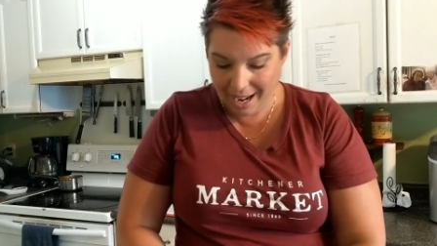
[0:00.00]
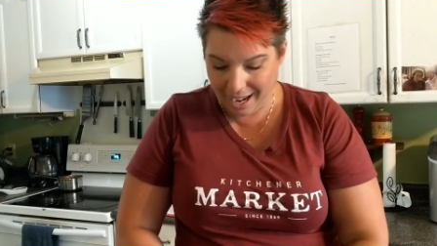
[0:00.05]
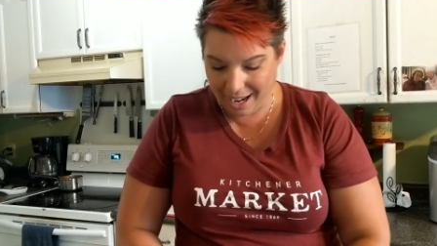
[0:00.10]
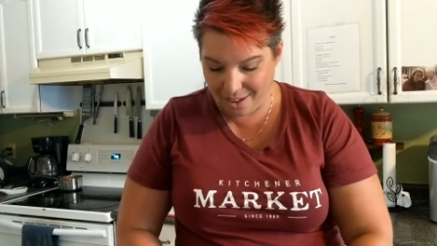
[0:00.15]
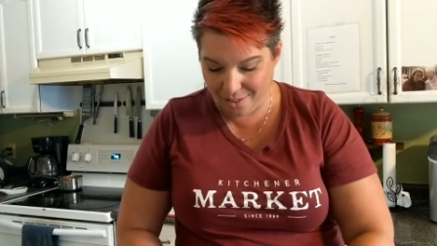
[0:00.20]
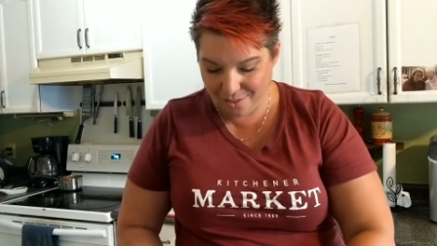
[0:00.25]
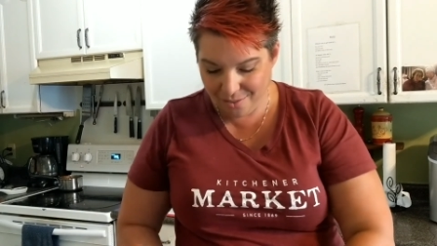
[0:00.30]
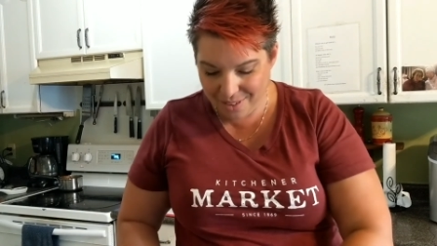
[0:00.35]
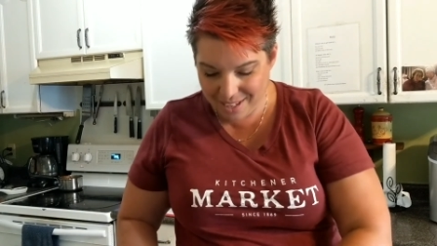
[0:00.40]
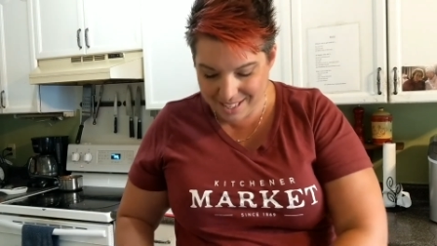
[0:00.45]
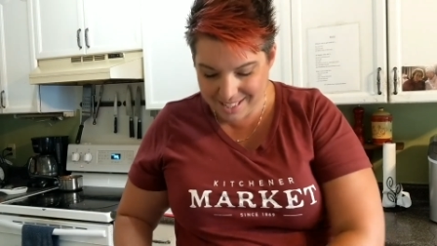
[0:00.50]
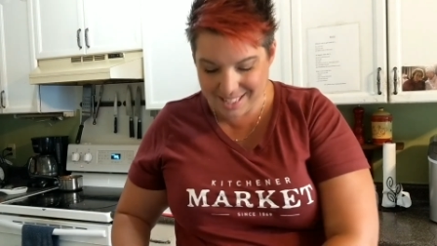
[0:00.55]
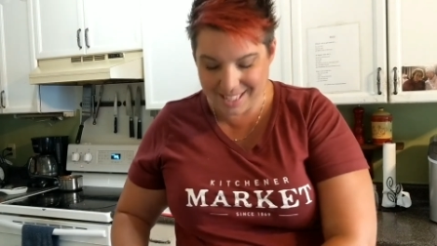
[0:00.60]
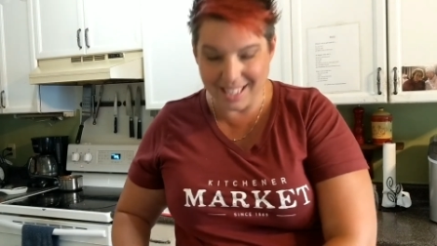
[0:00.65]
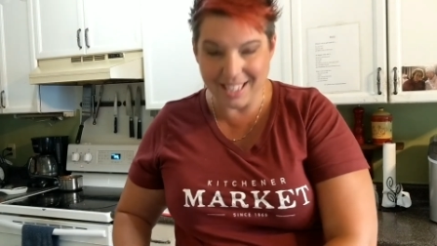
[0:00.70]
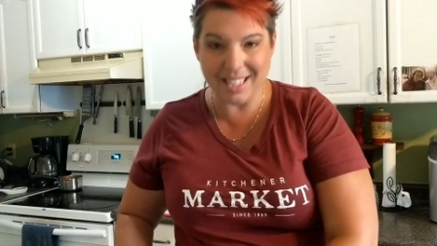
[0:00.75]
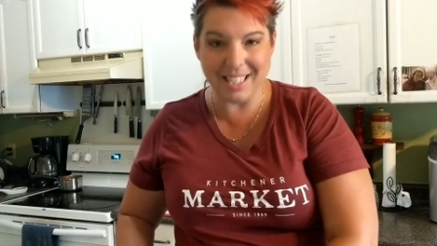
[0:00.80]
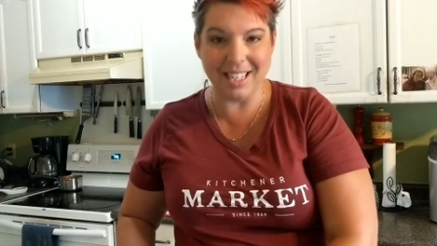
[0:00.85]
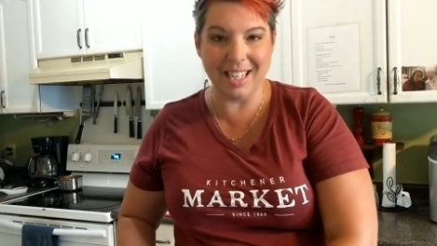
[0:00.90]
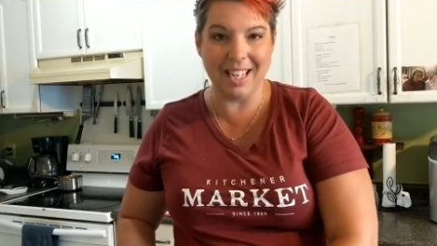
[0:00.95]
and
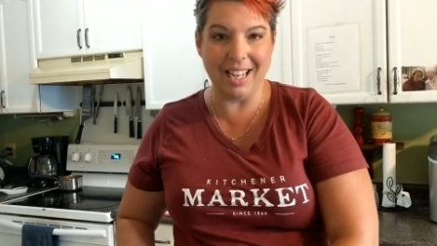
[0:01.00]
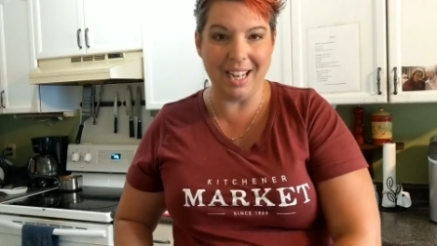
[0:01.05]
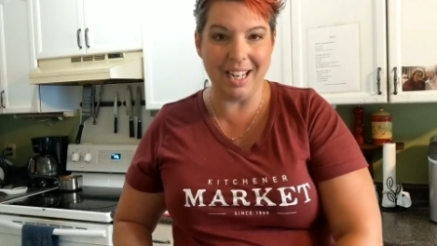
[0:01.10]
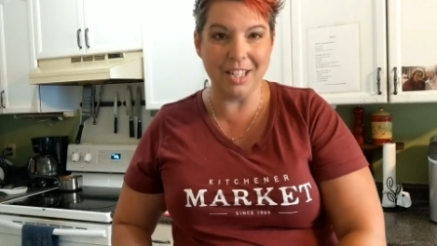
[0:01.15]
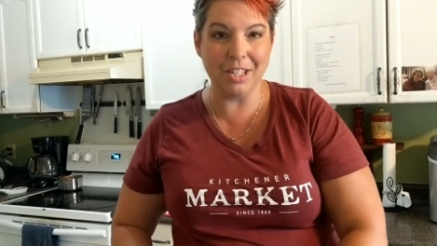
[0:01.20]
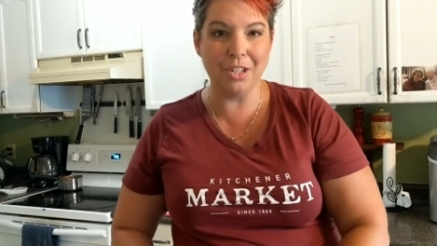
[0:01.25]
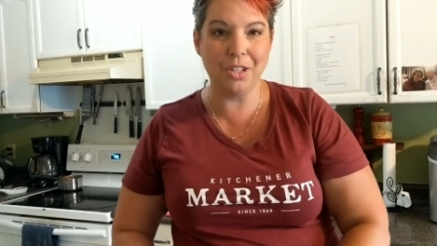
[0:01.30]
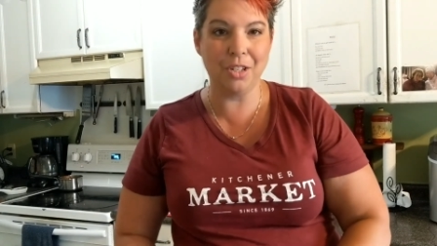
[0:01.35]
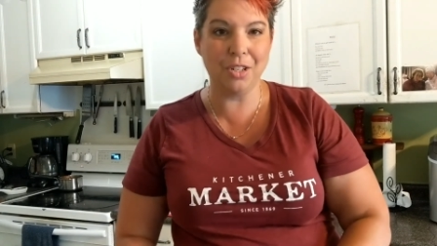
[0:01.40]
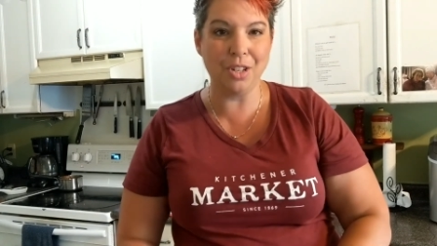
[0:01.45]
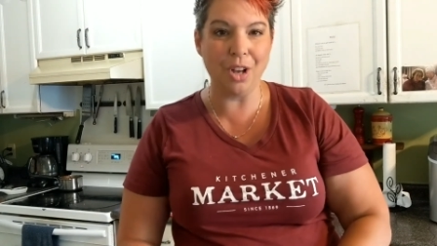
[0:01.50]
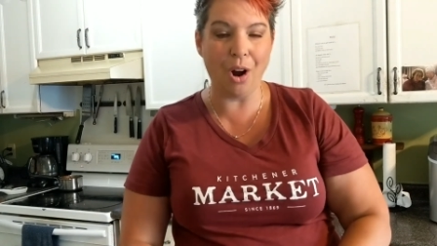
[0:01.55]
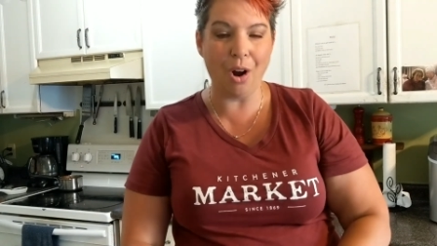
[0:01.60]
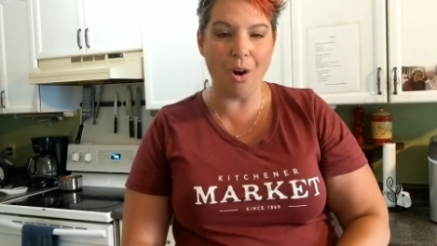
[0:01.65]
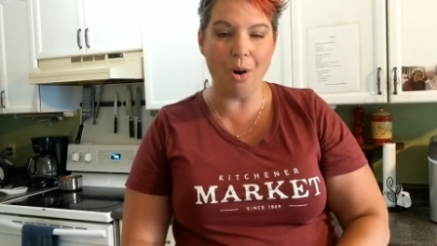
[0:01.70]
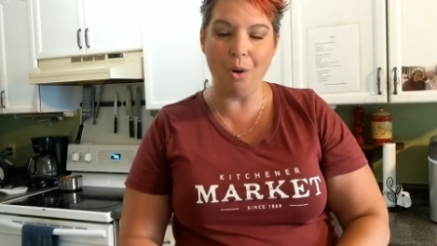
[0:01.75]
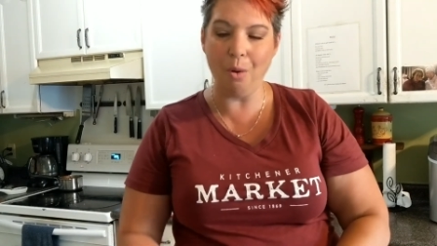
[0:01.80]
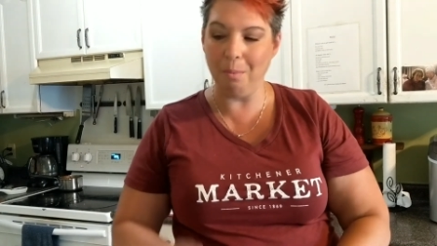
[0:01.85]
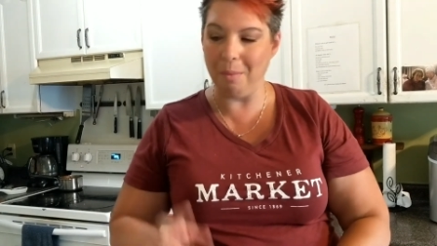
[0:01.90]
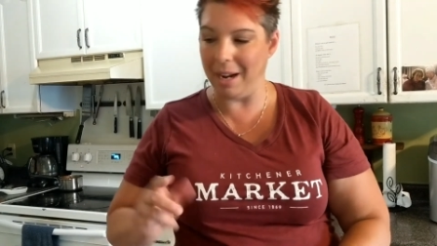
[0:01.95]
visit to get
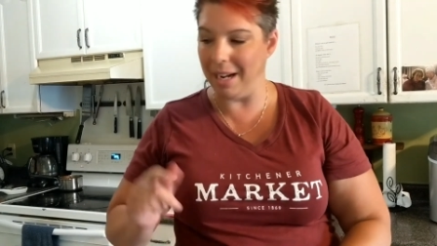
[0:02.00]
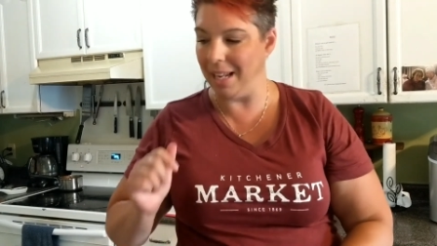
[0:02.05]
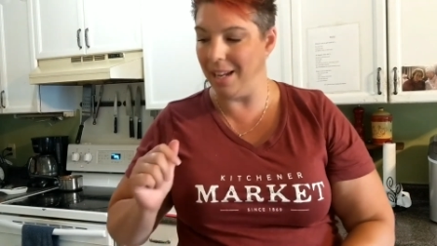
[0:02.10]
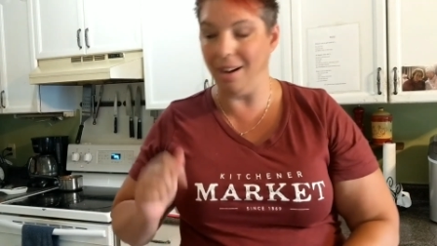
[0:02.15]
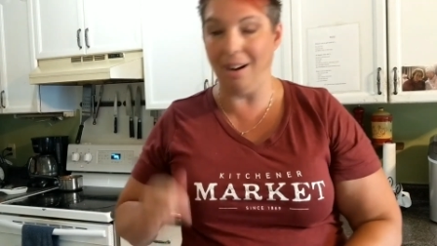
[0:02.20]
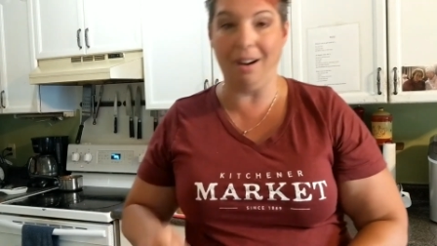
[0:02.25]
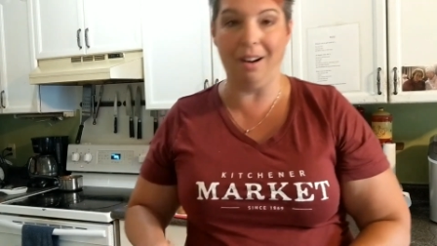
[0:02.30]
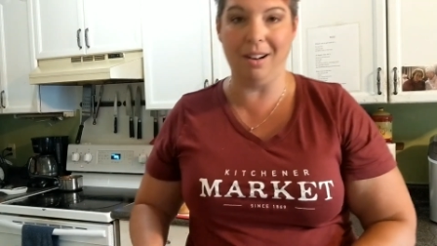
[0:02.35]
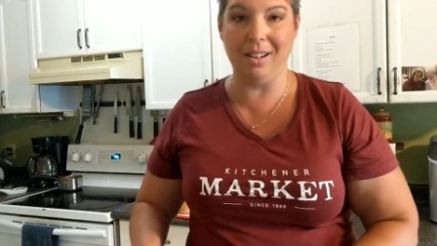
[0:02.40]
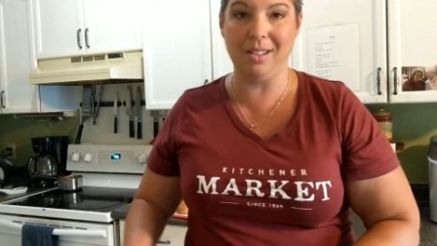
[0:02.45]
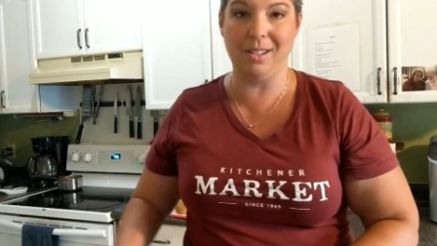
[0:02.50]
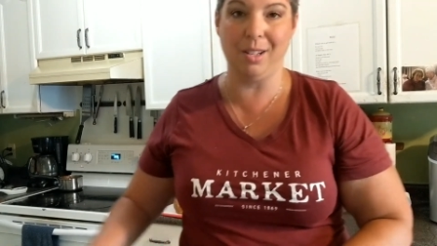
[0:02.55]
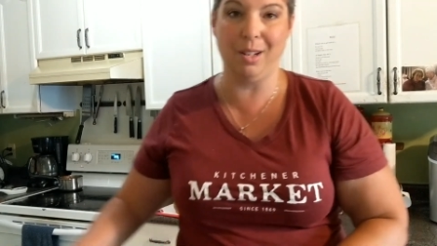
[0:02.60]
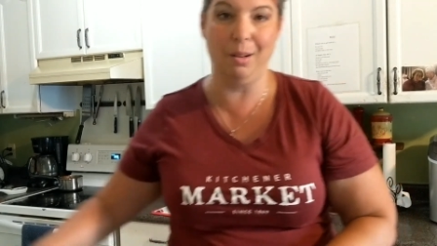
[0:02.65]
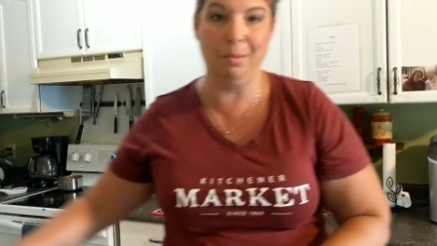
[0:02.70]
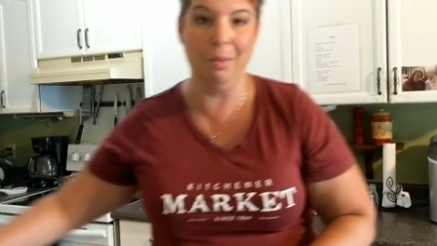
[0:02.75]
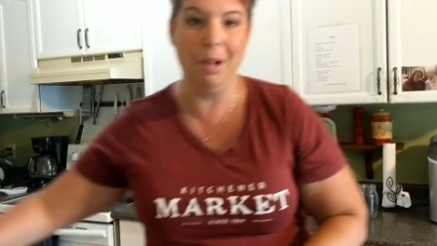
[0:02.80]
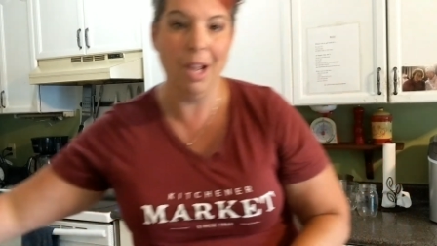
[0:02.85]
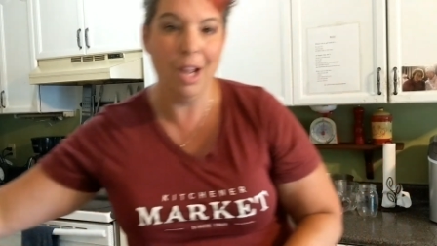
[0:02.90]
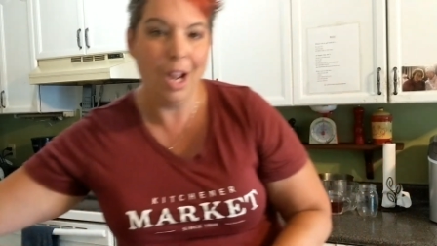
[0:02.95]
so many
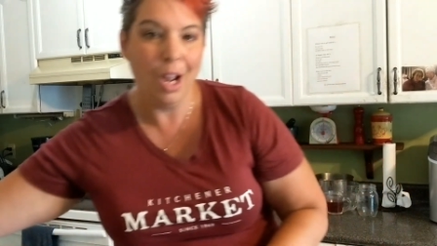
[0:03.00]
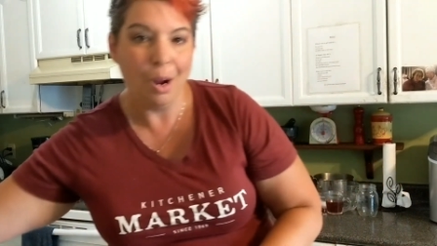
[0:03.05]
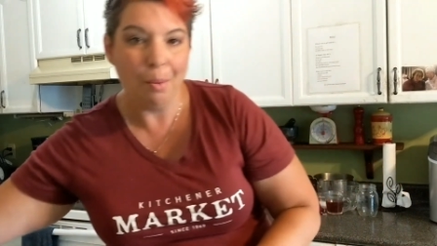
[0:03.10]
awesome